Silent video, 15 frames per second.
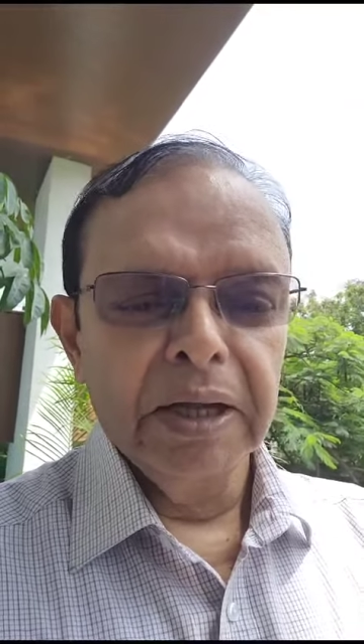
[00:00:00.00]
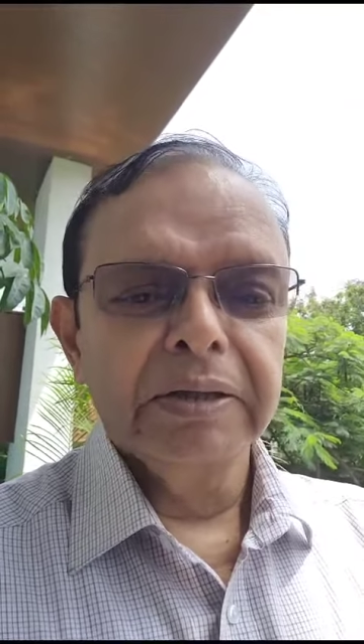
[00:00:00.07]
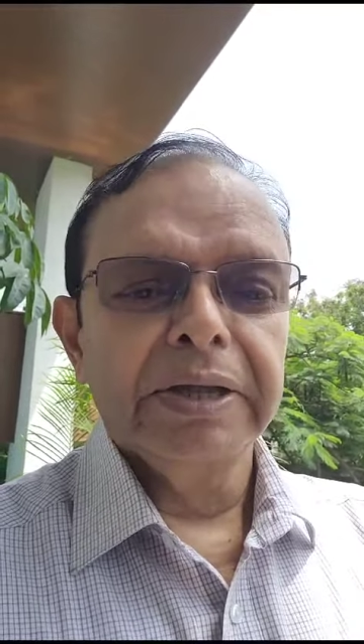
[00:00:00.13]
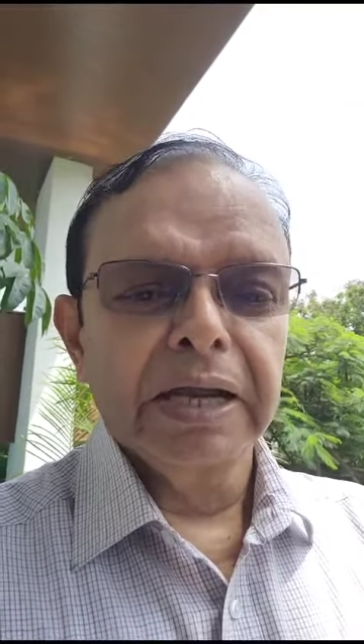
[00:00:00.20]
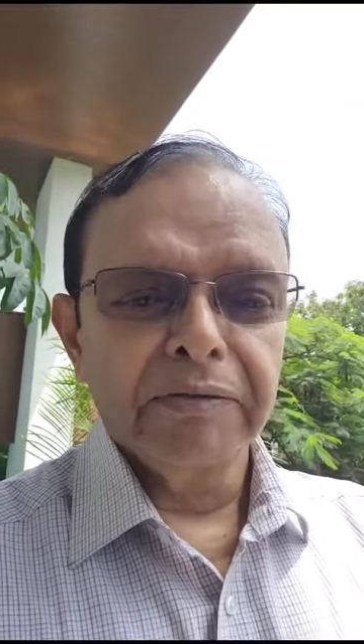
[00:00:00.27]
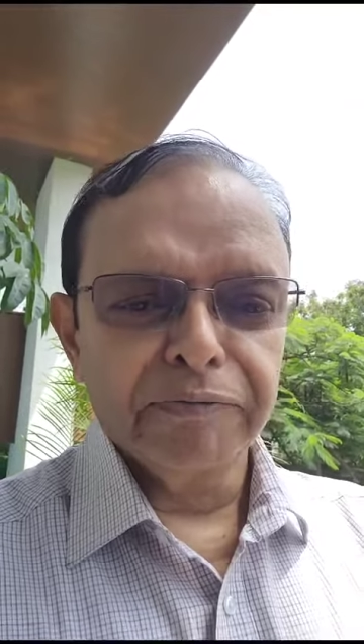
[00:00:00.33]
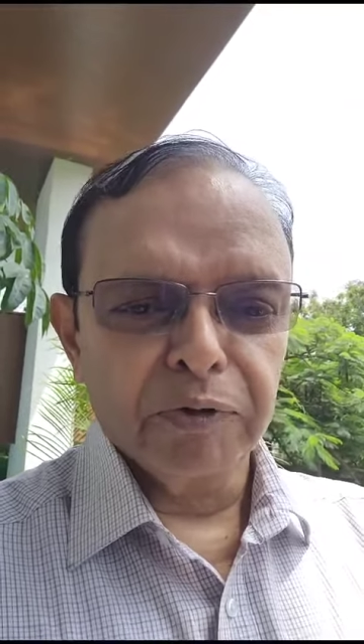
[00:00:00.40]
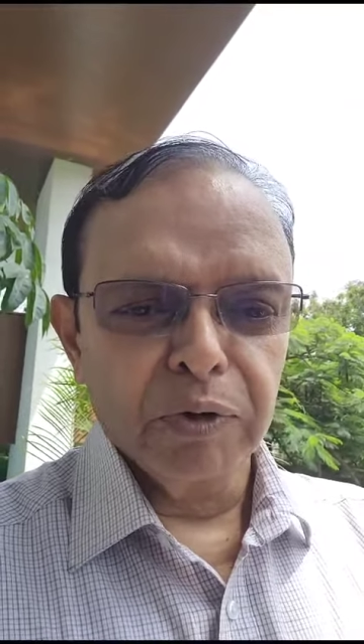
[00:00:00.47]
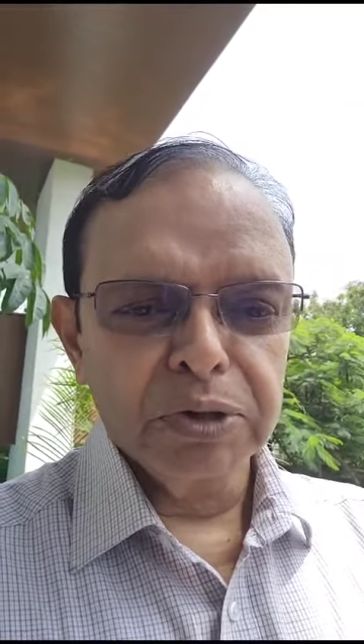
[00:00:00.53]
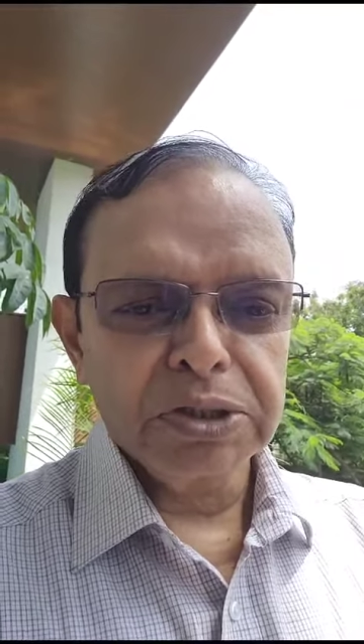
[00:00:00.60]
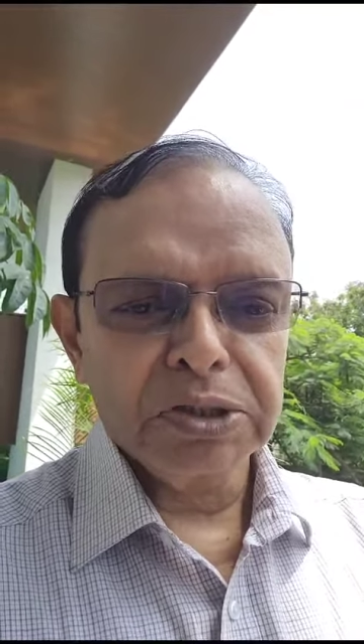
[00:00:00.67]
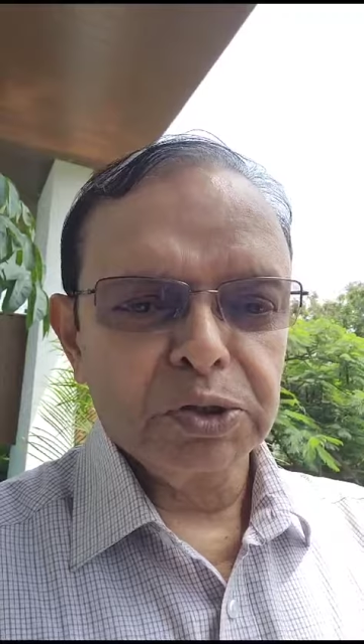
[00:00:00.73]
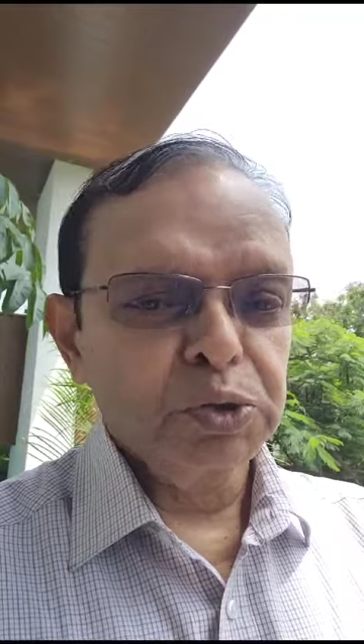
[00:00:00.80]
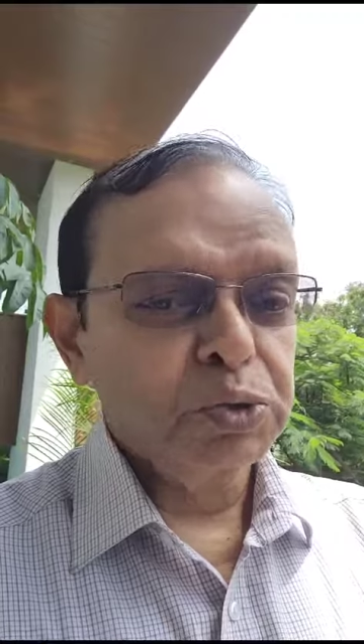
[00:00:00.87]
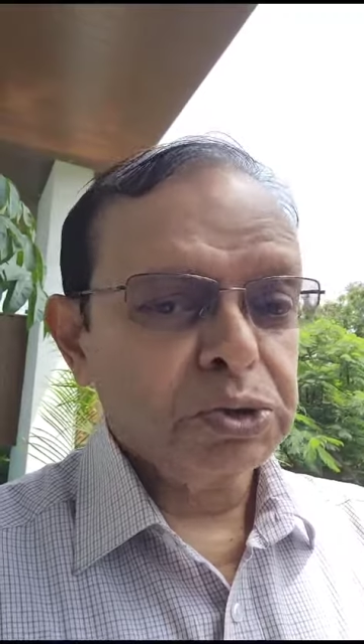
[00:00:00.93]
then of course
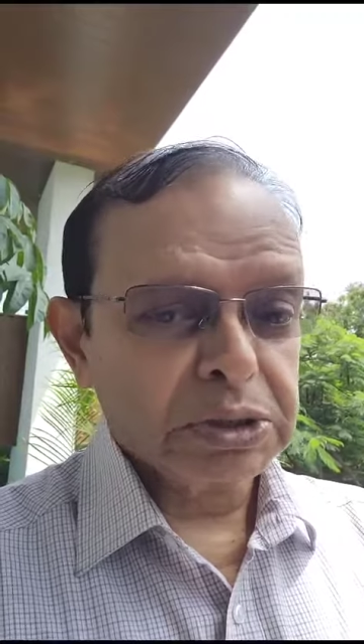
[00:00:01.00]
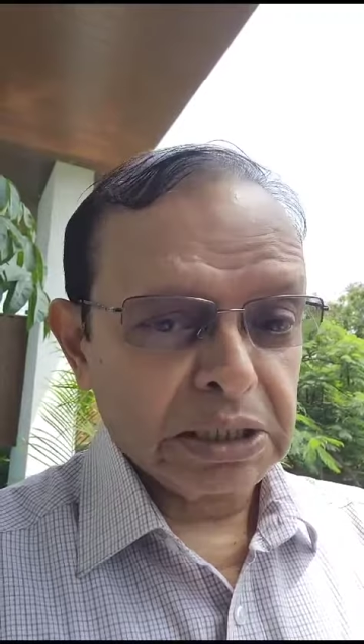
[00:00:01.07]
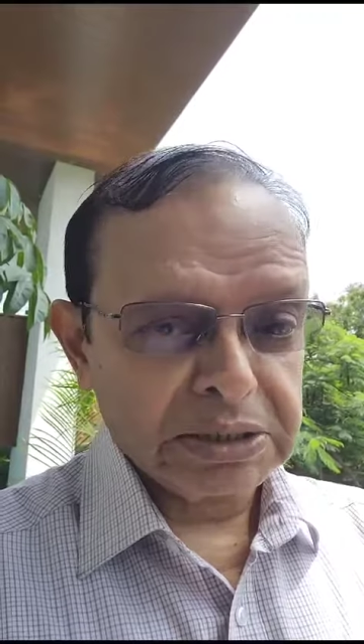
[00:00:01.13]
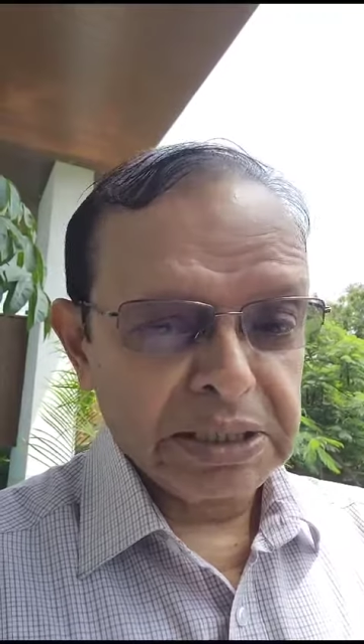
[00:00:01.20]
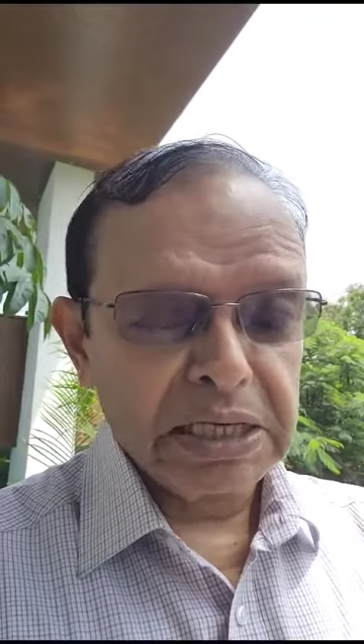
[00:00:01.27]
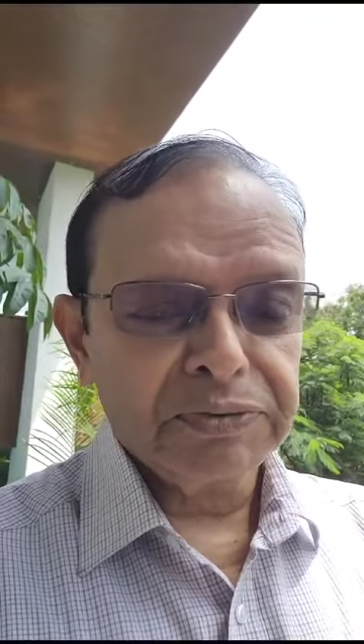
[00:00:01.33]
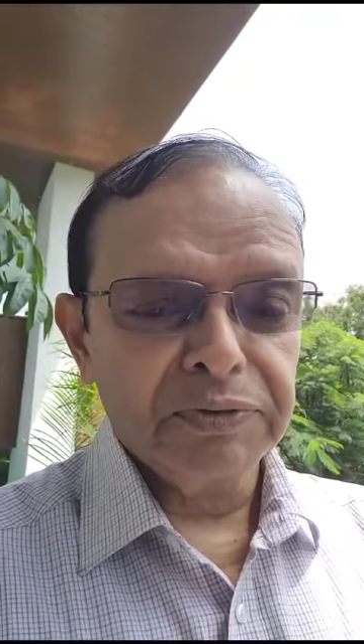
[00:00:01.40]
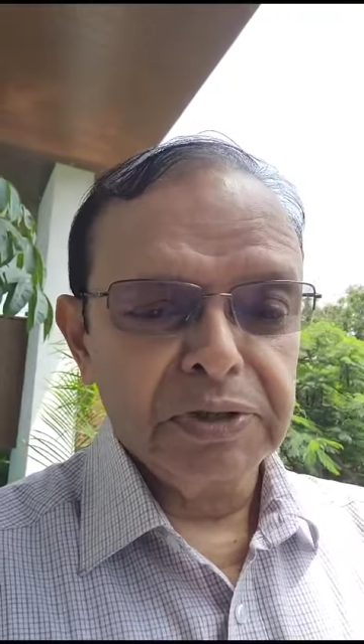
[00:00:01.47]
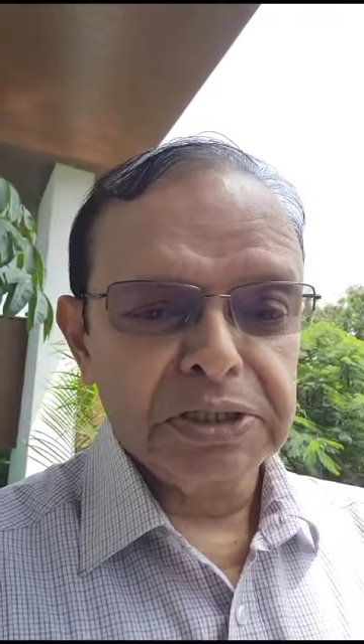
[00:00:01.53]
to successful